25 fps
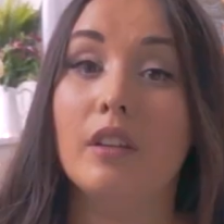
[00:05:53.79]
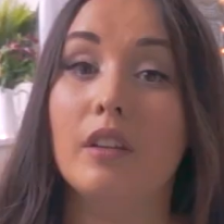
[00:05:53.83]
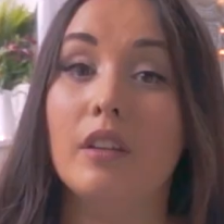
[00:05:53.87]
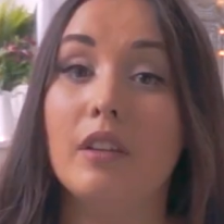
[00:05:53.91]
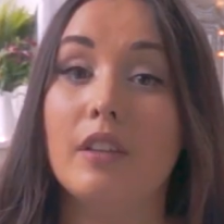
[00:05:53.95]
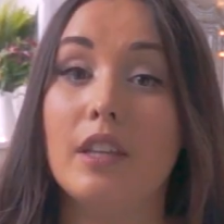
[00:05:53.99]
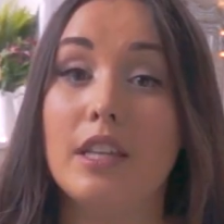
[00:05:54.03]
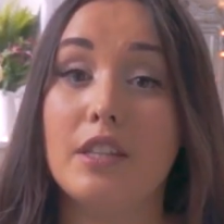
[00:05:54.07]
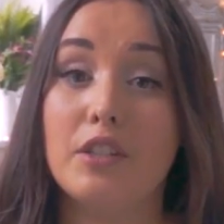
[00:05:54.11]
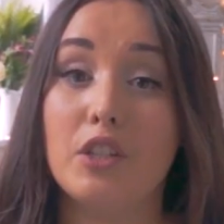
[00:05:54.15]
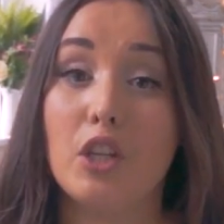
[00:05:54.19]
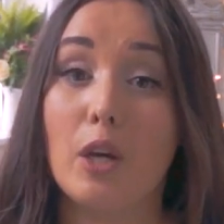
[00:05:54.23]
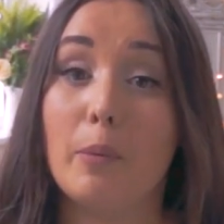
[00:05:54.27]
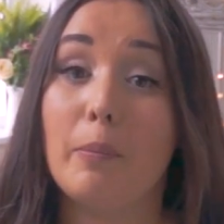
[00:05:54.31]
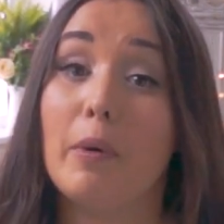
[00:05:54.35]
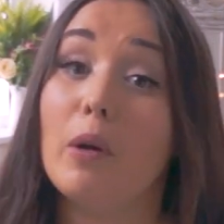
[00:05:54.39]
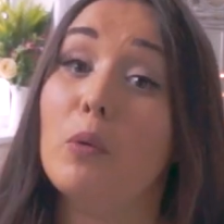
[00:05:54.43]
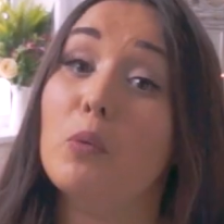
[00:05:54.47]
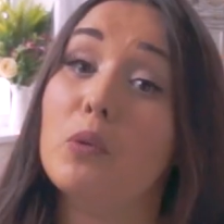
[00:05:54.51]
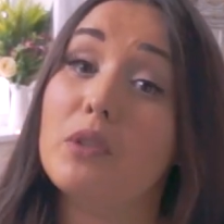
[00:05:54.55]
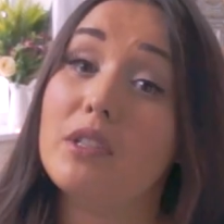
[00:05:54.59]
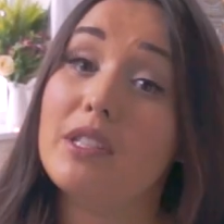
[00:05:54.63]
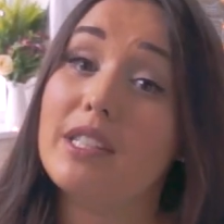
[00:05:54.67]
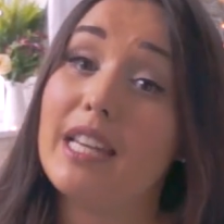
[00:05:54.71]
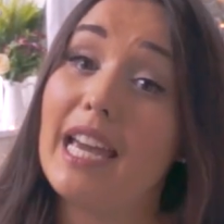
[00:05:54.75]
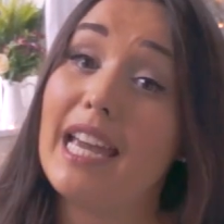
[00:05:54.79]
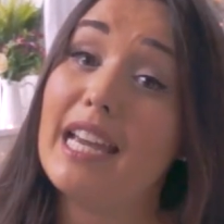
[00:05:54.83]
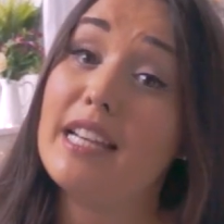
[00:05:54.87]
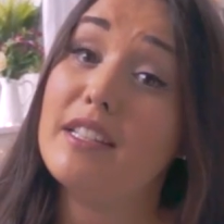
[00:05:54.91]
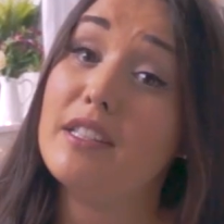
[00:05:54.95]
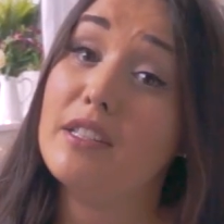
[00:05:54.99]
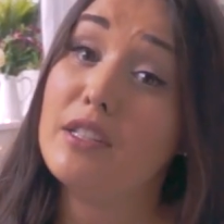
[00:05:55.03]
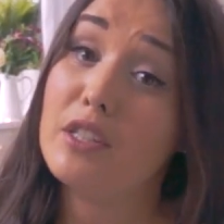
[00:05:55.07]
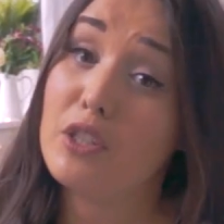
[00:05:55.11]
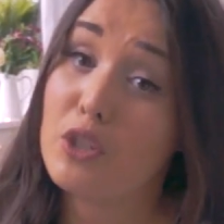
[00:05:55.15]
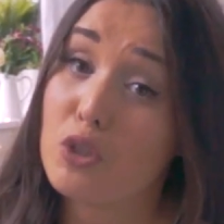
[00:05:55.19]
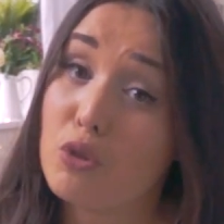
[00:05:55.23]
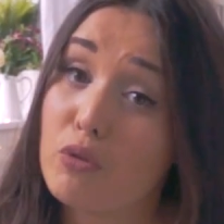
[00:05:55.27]
This top I would say is a
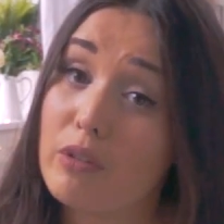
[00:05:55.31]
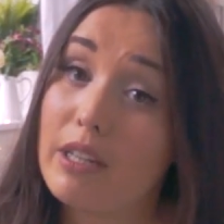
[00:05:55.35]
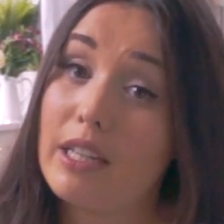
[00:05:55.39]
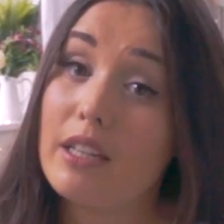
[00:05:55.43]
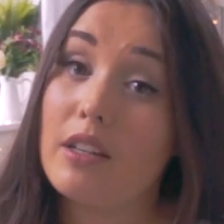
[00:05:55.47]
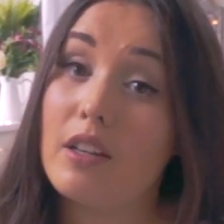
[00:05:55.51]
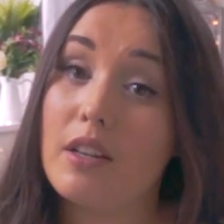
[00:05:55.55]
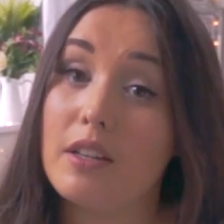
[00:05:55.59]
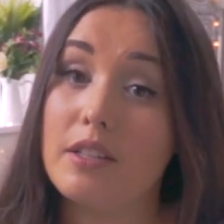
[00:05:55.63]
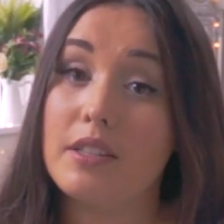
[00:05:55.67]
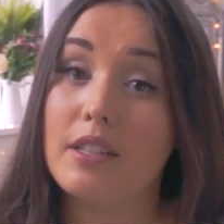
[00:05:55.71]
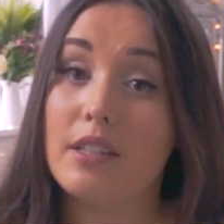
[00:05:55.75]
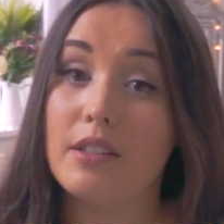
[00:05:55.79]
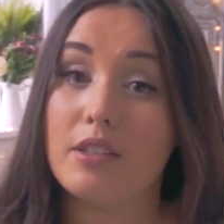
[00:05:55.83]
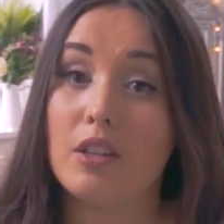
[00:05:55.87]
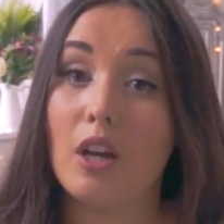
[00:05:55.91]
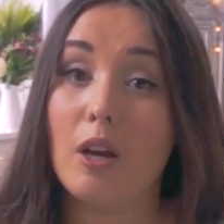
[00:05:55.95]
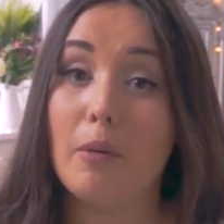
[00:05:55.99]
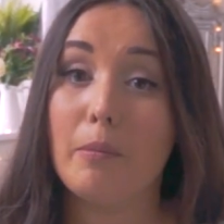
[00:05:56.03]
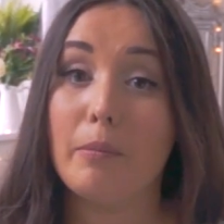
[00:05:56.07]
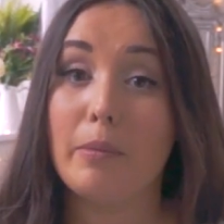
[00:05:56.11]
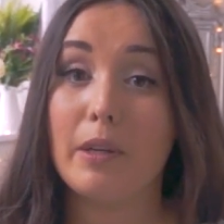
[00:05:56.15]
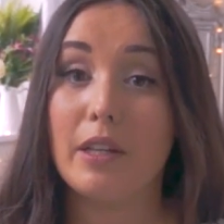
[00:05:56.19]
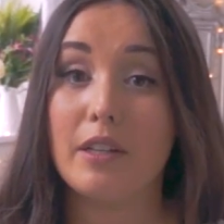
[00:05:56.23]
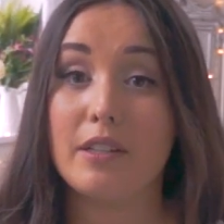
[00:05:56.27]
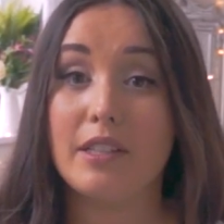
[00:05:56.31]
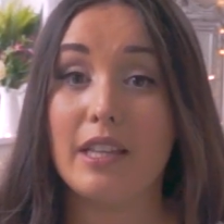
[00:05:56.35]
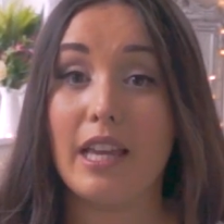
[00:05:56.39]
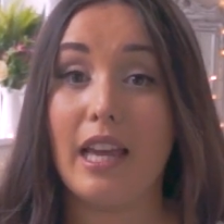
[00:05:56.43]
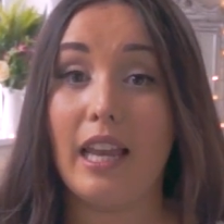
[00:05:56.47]
discreet nursing top because it